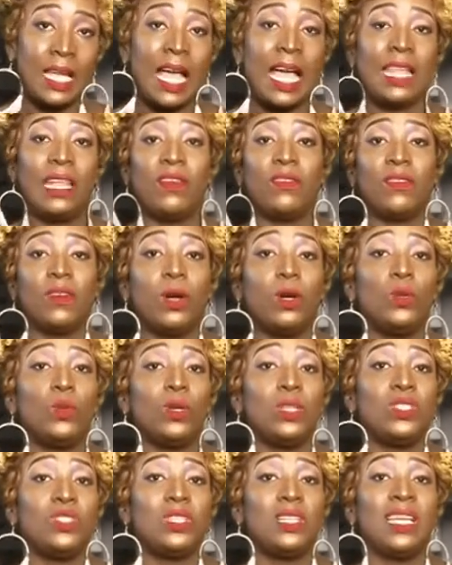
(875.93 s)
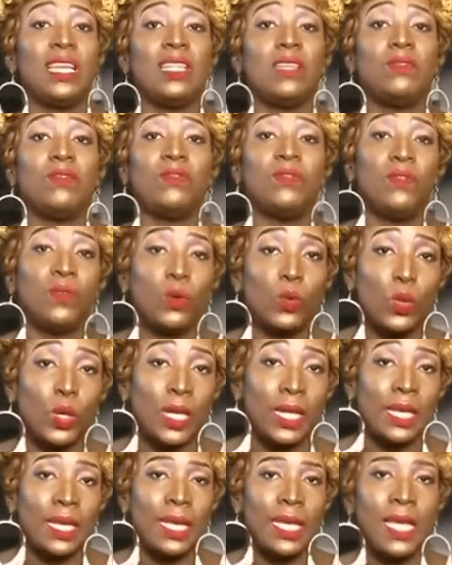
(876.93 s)
and around what you can
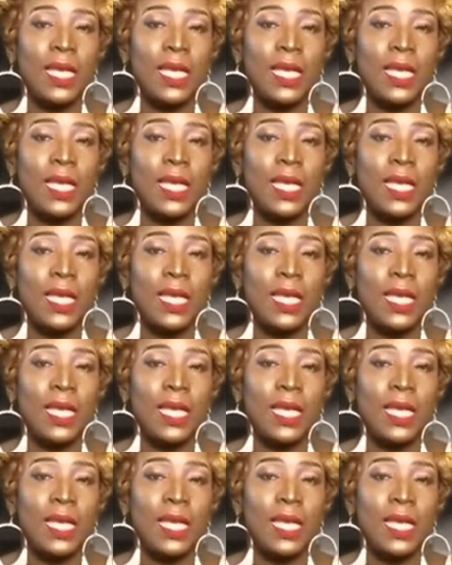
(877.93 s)
afford.